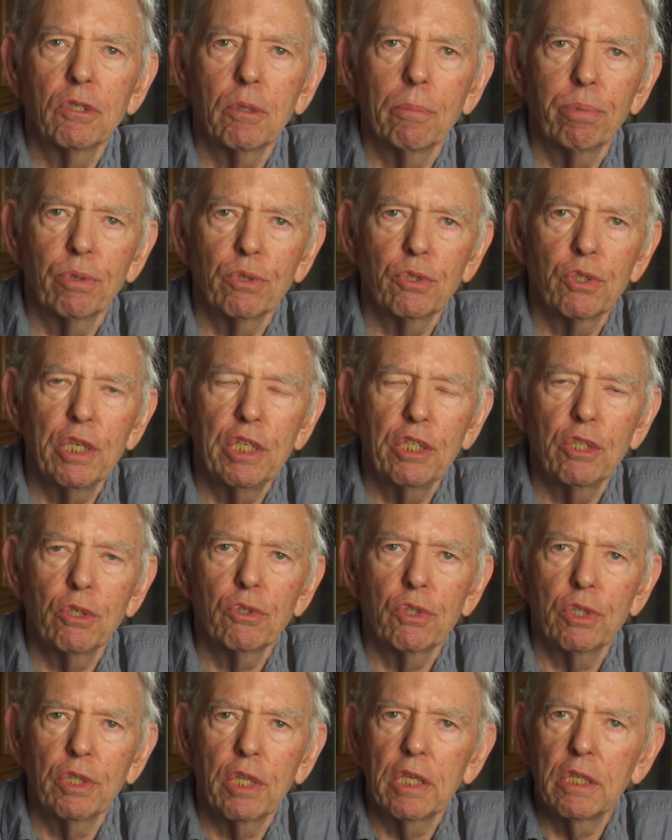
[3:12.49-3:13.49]
some
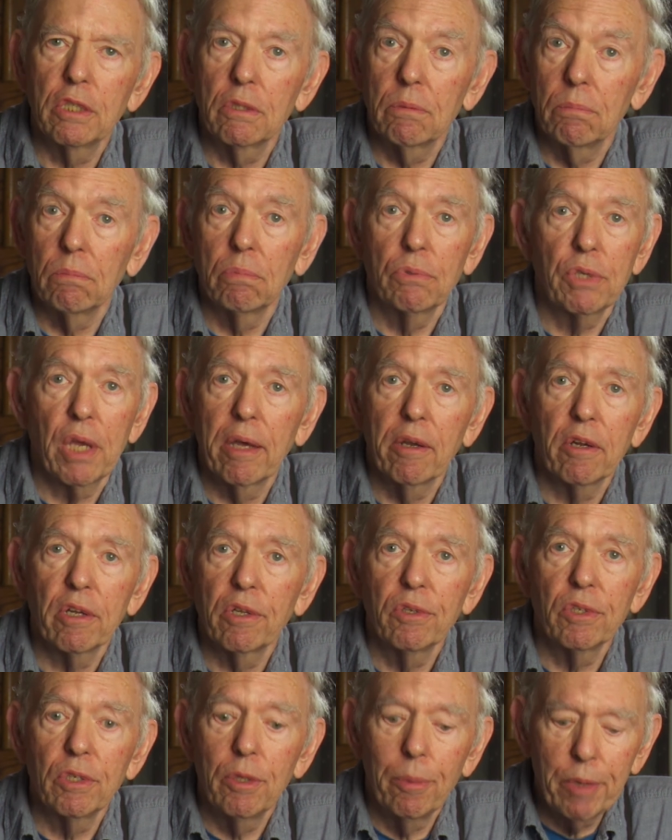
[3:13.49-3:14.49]
procedures, and they sounded
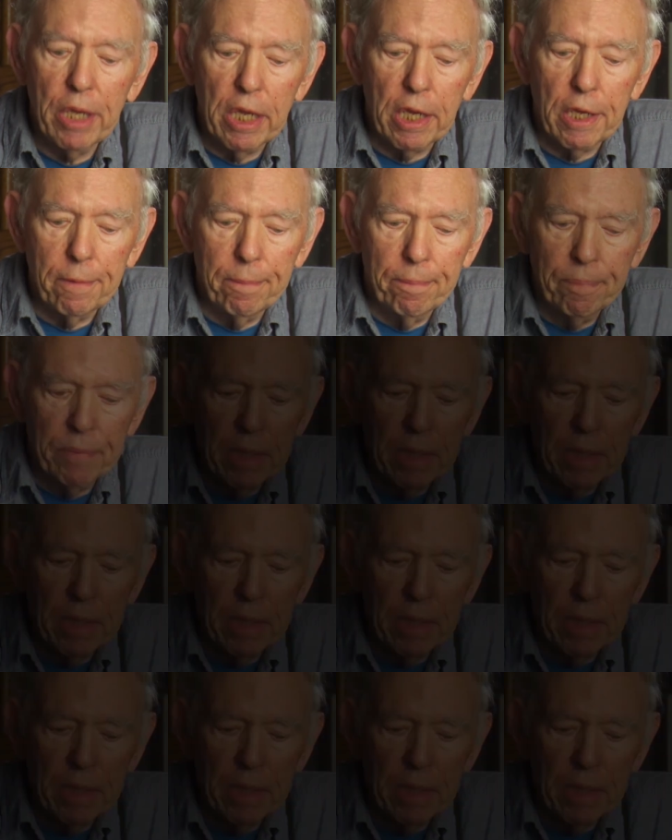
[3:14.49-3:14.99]
good to me.